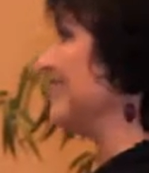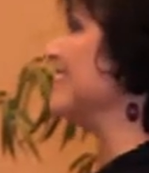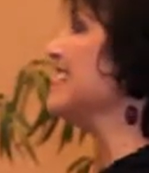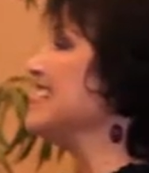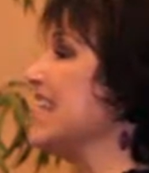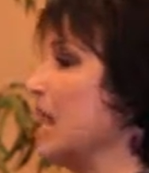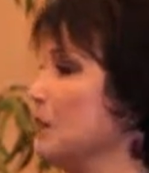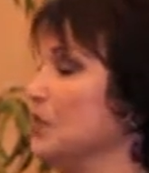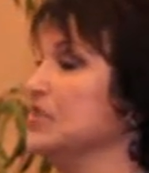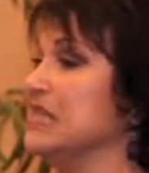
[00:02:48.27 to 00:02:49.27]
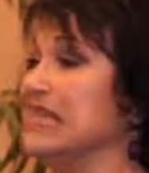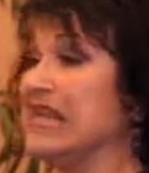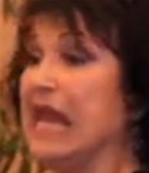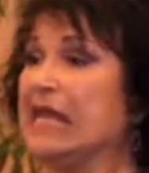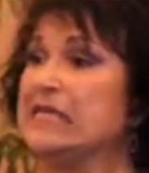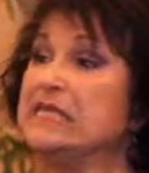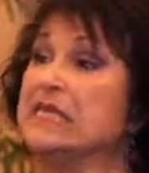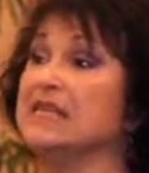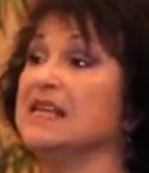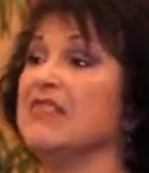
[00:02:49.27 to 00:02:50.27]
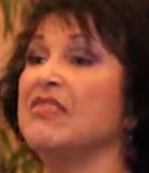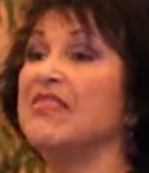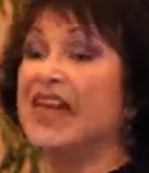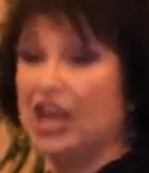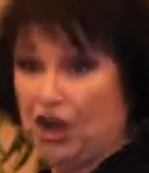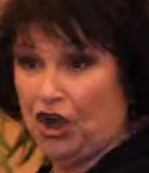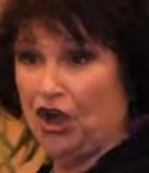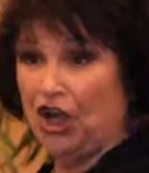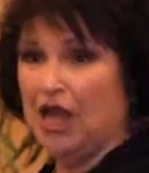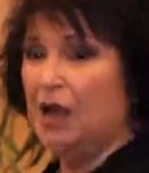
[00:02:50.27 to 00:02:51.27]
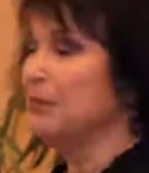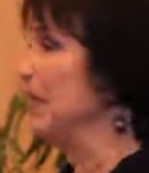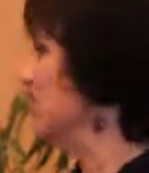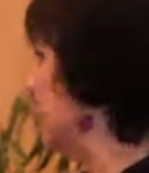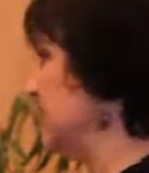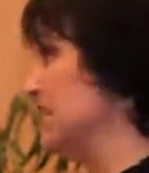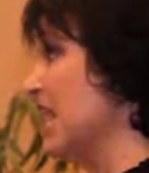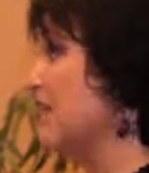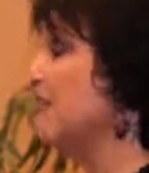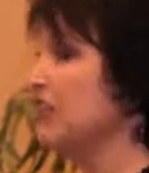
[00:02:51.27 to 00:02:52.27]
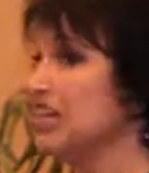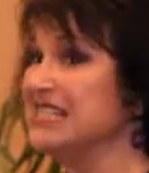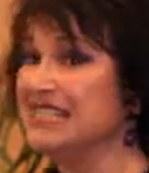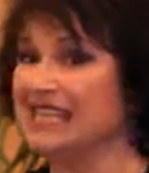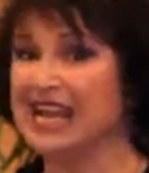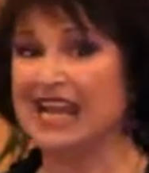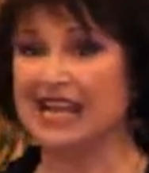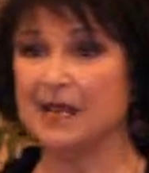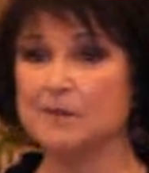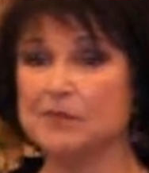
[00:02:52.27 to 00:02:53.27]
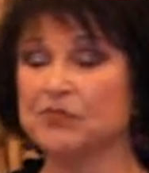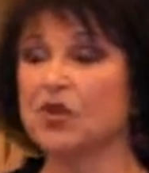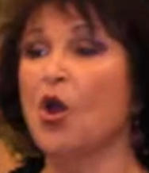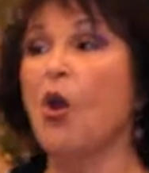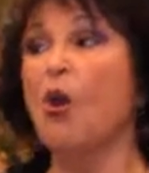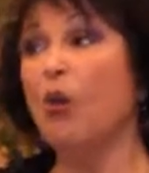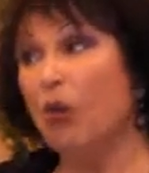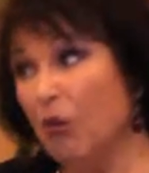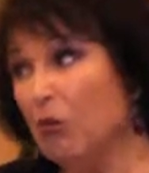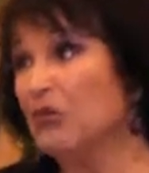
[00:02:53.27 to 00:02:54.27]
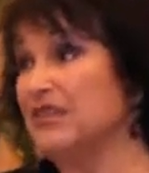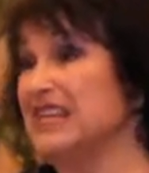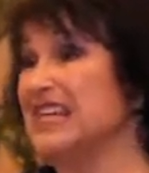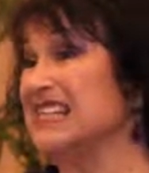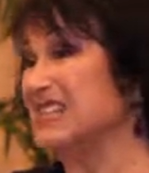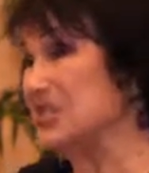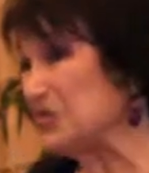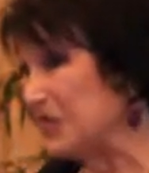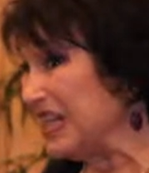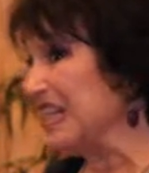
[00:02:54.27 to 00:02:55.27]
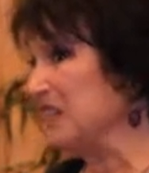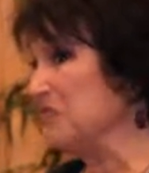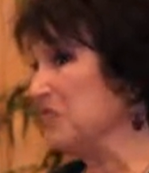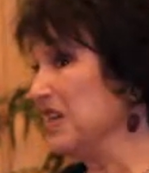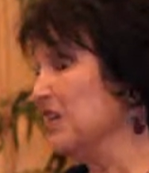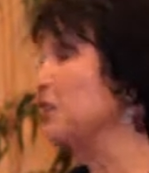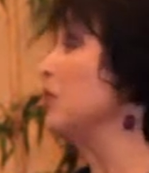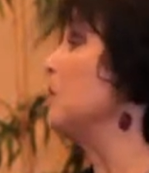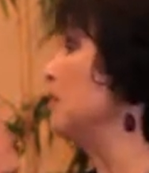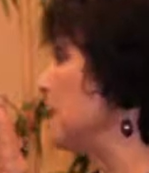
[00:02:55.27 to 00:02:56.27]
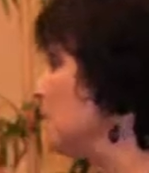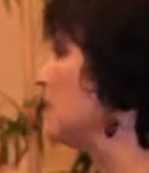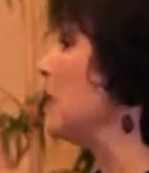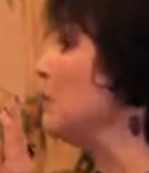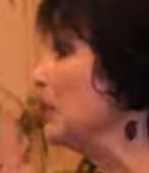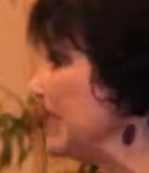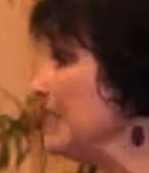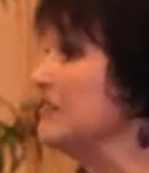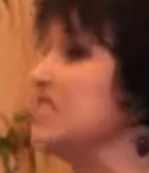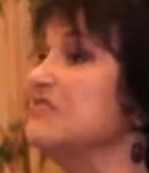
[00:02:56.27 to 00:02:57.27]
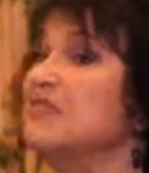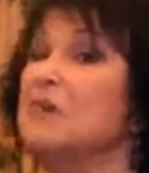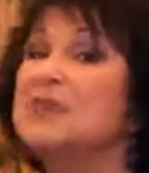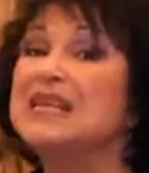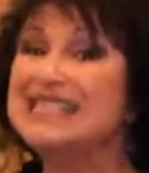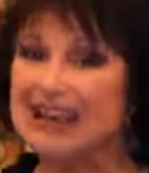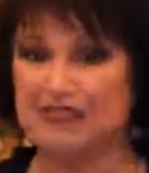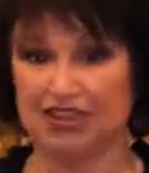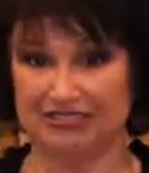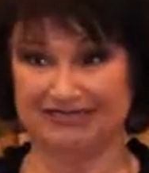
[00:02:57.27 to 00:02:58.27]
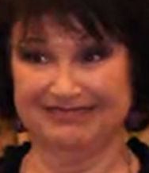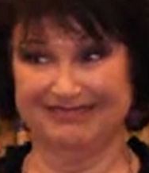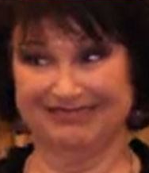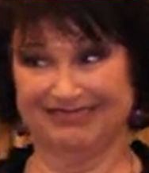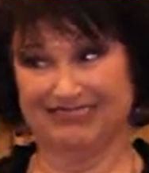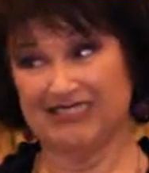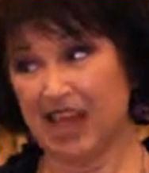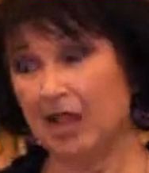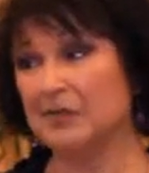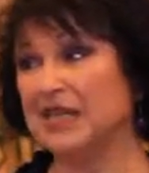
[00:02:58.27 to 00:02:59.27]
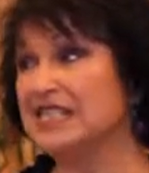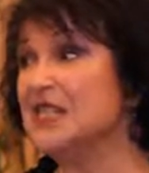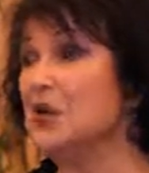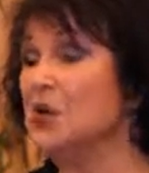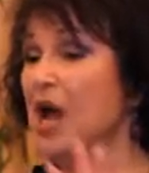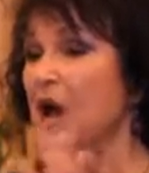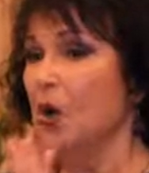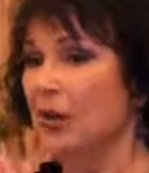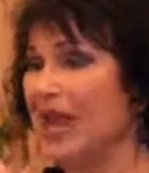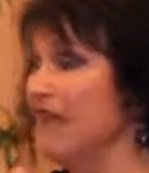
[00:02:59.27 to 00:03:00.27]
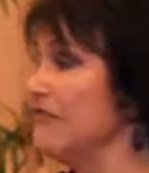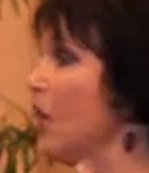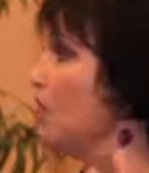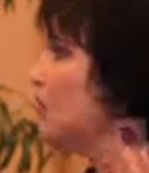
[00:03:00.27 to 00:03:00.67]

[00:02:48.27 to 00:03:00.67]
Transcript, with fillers: and the disciples and it ended there, but it's not for us today. Or the extreme, there are people that believe it's from the devil. I mean, so we have all